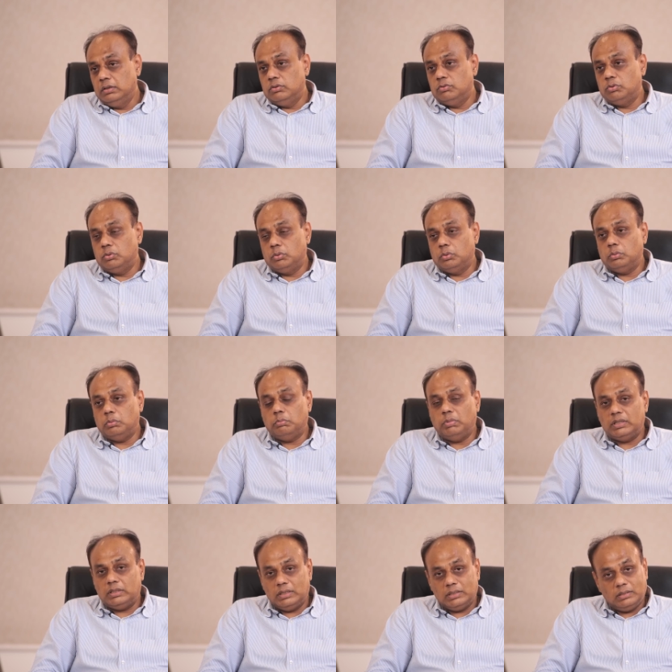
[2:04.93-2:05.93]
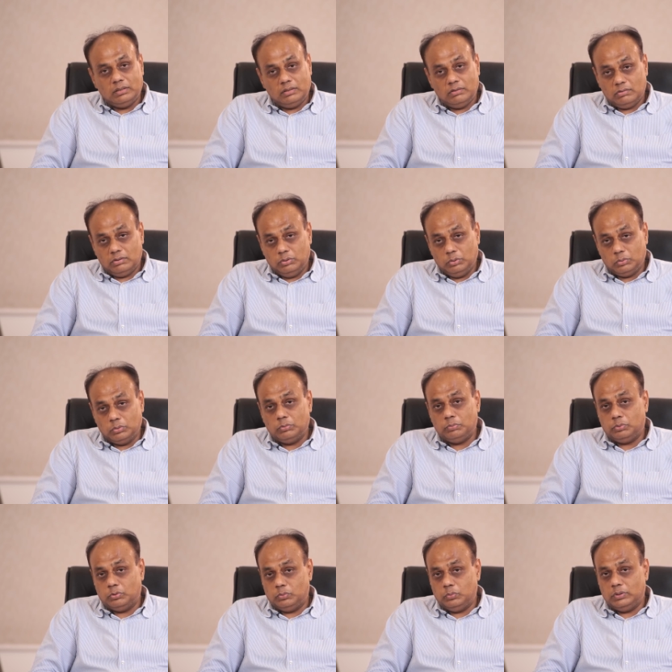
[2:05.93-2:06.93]
So, by taking this, you
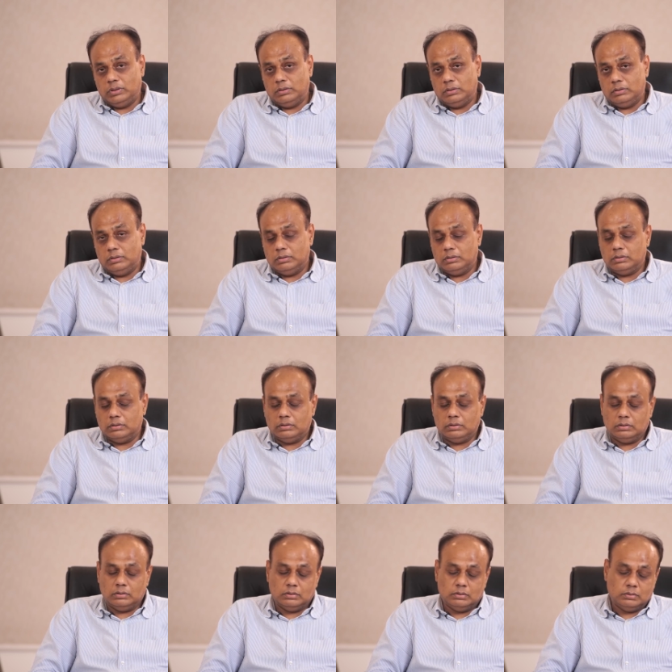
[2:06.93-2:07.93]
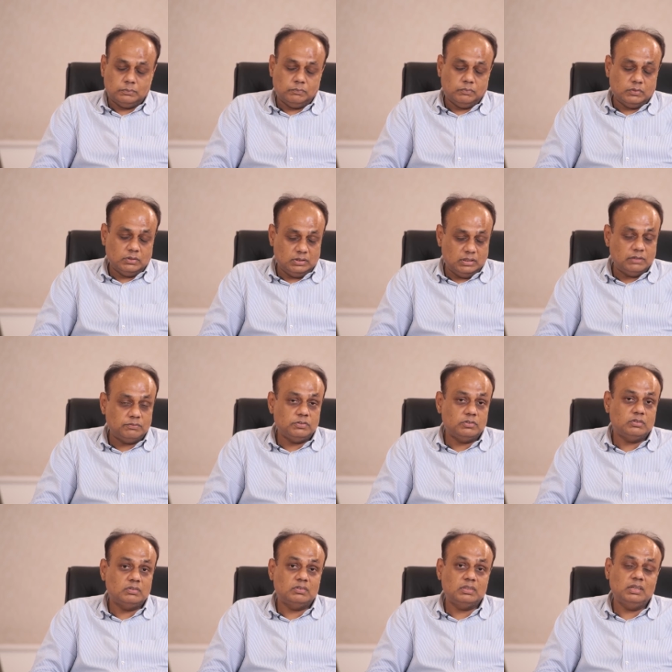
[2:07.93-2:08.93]
could prevent uh, the
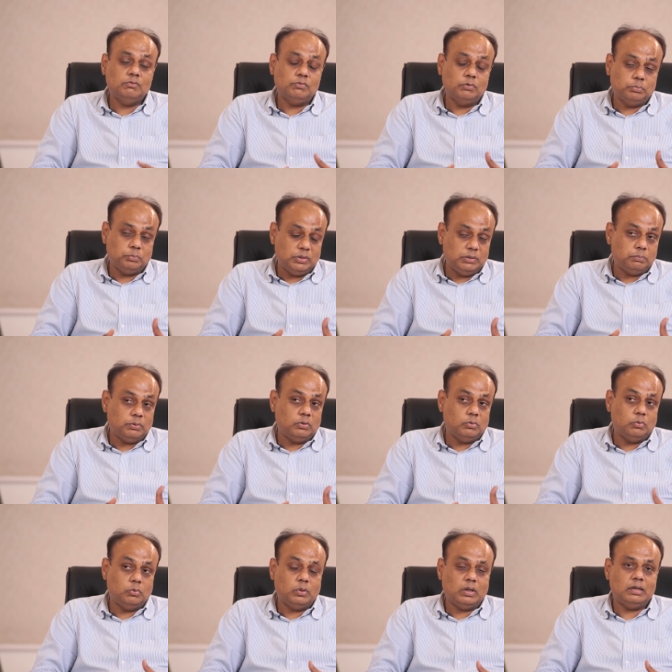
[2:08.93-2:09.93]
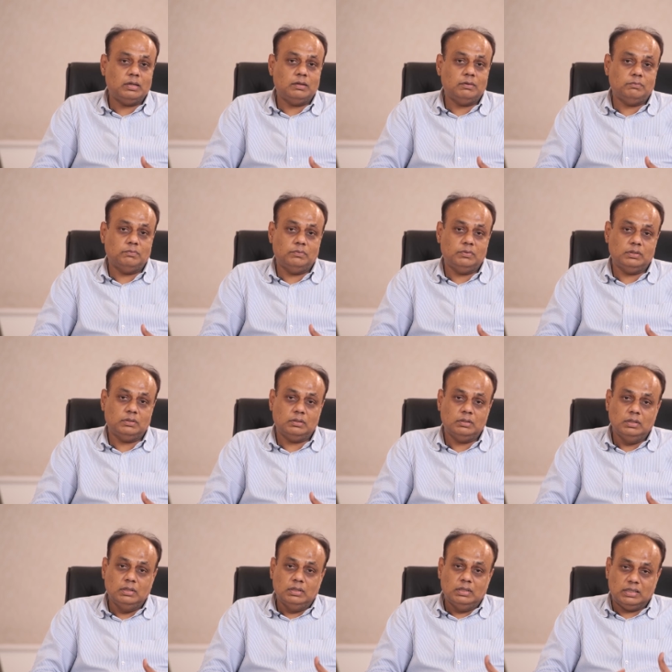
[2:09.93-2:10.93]
deficiency. And for people who have uh,
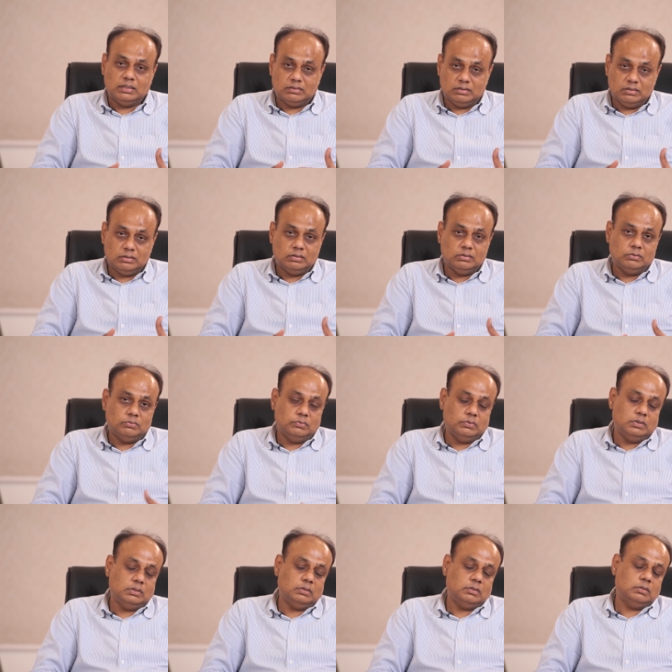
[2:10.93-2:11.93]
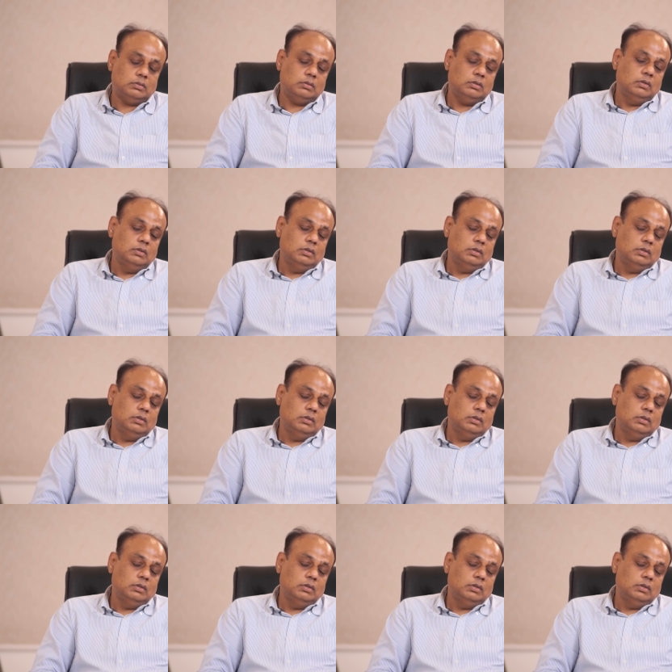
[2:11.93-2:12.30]
excessive uh,